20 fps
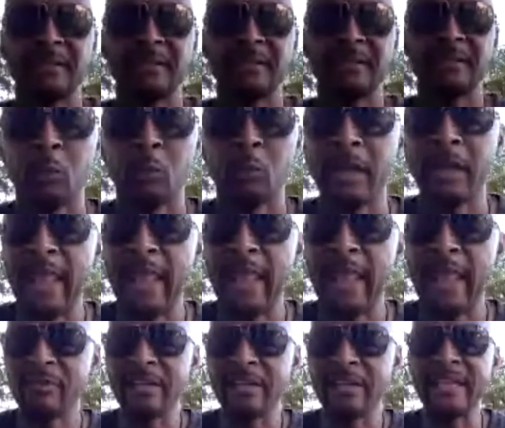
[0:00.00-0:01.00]
We're
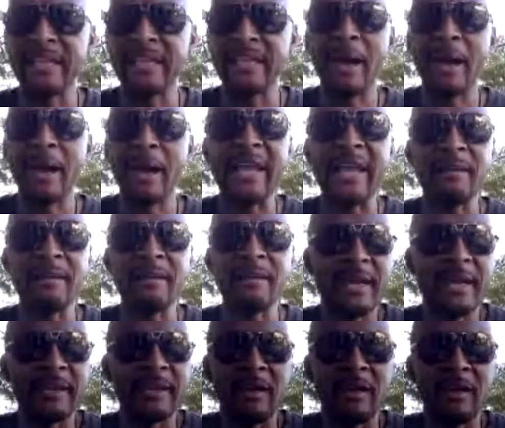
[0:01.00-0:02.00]
live in the MIA,
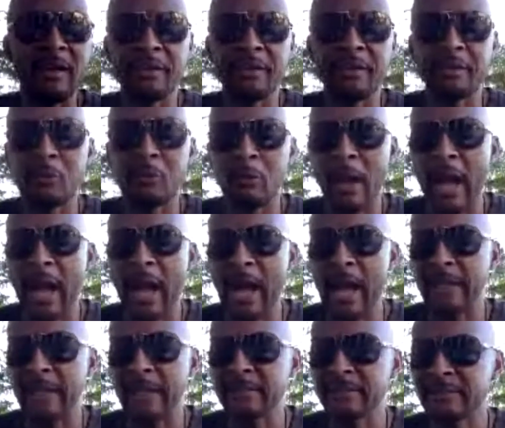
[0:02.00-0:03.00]
man, on the
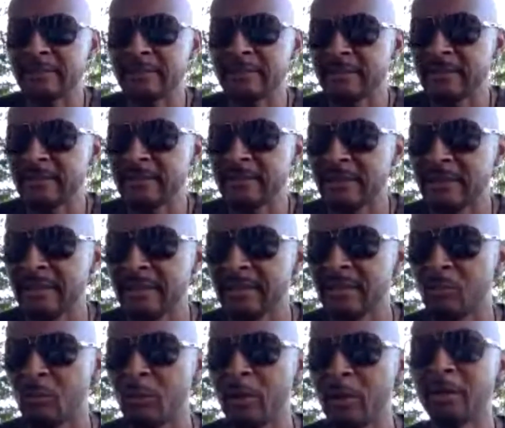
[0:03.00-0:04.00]
grind.
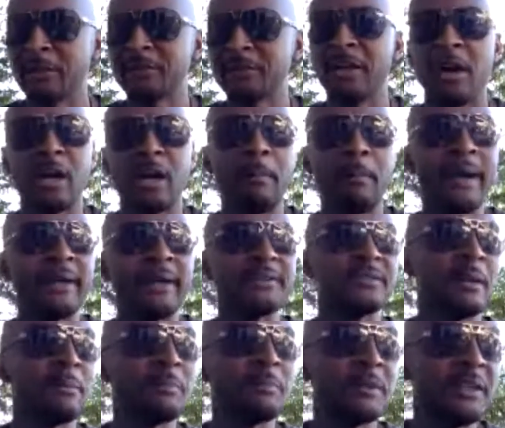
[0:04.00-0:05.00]
We're going to talk about
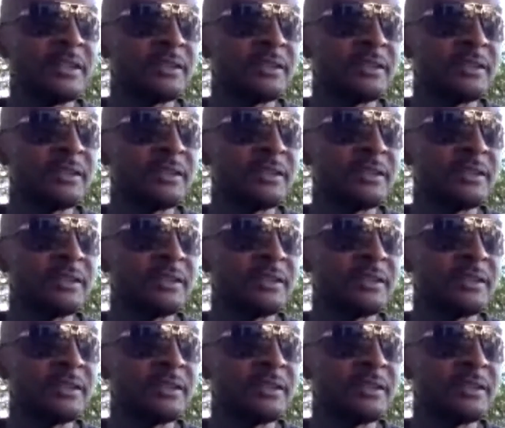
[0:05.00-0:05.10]
something this